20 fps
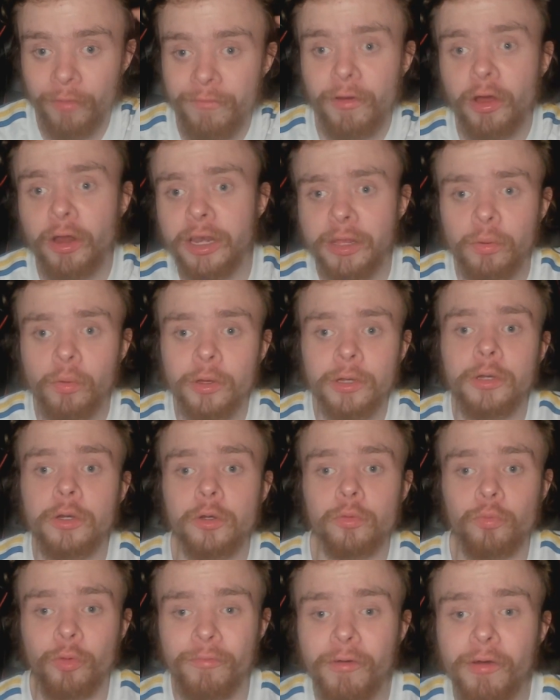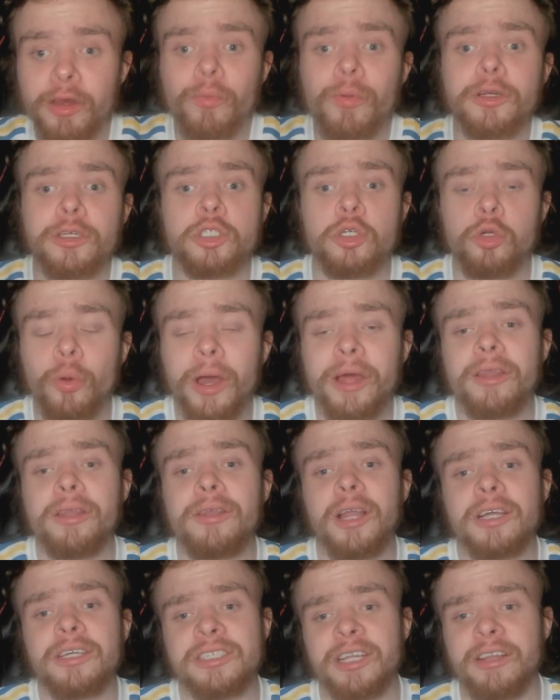only won 2 out of the
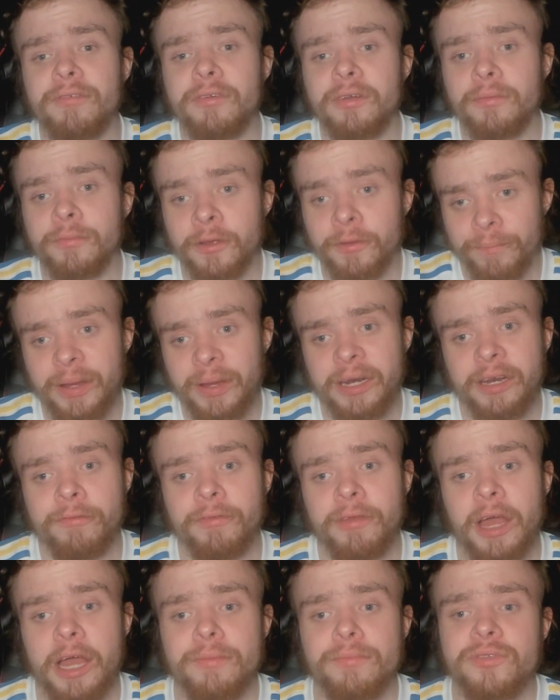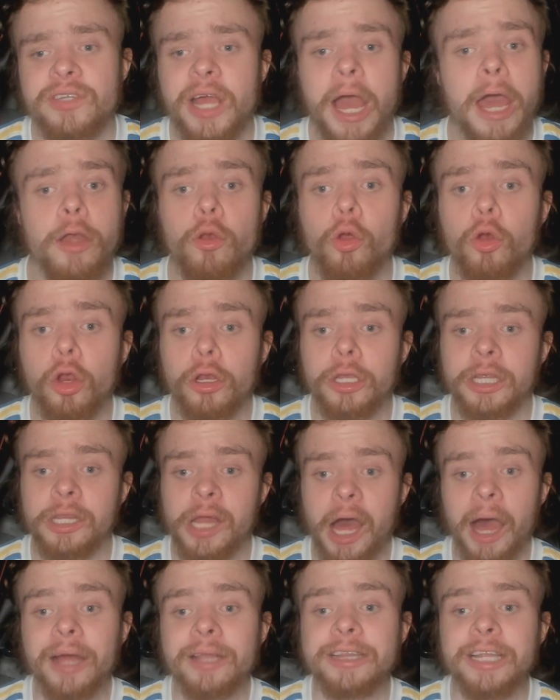last 11 competitive games. And not only
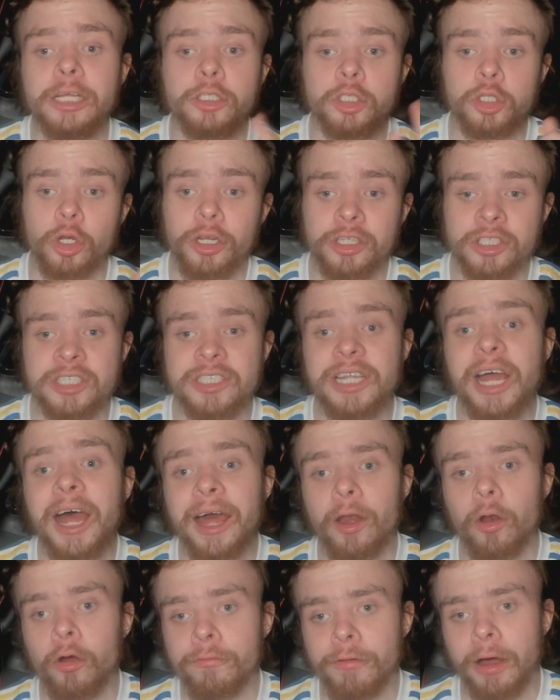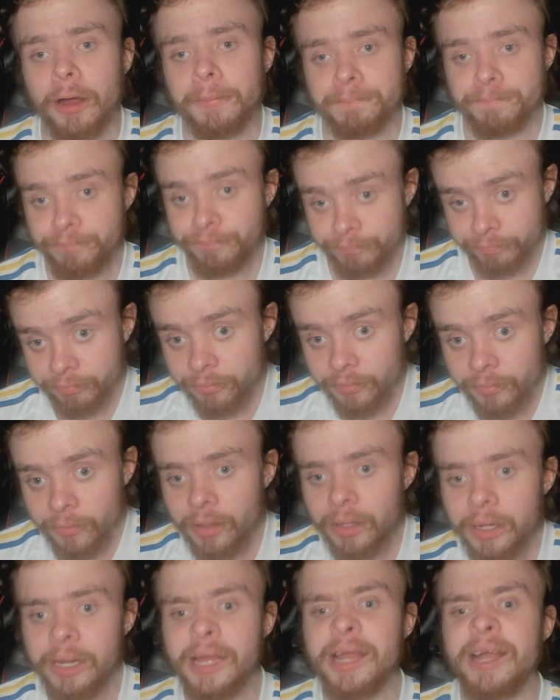that, they showed the stat of
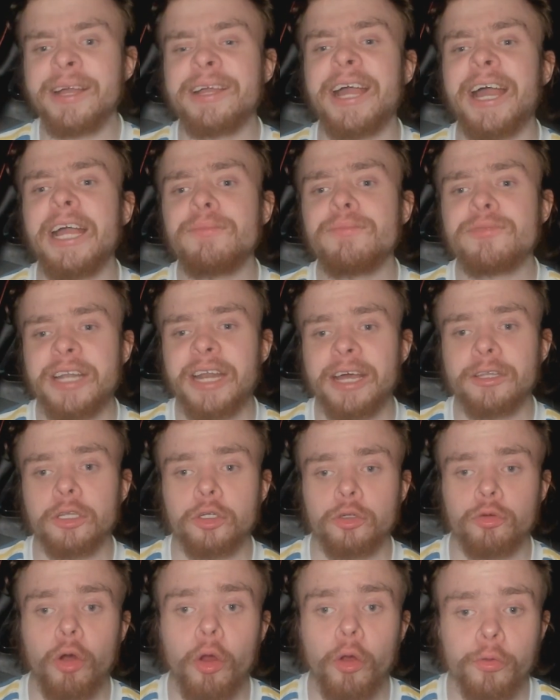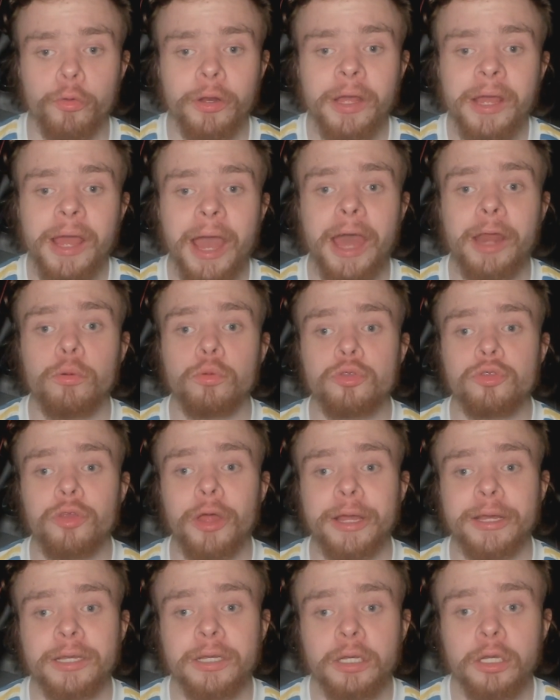games at Elland Road, and it was
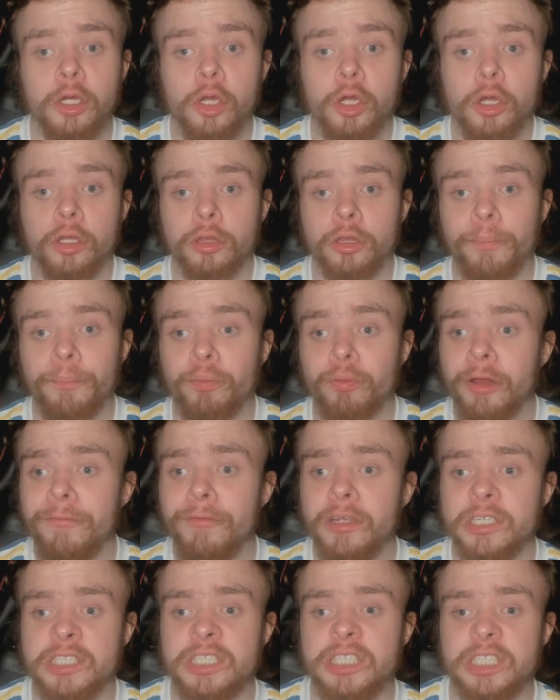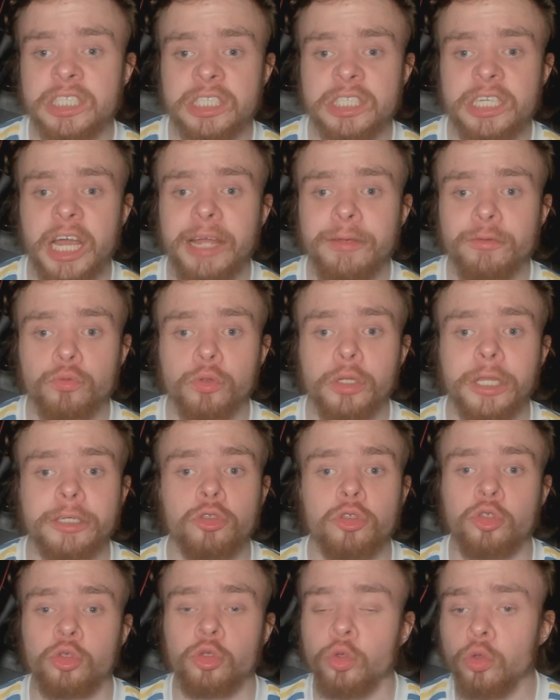like the previous 6 games were like
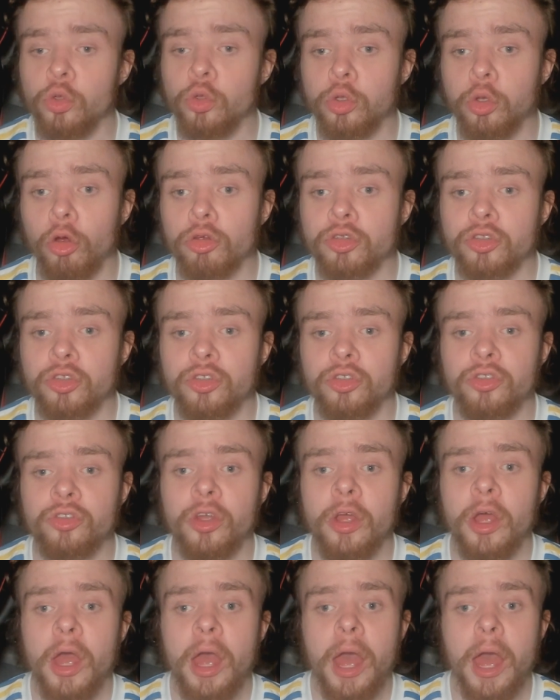2 losses,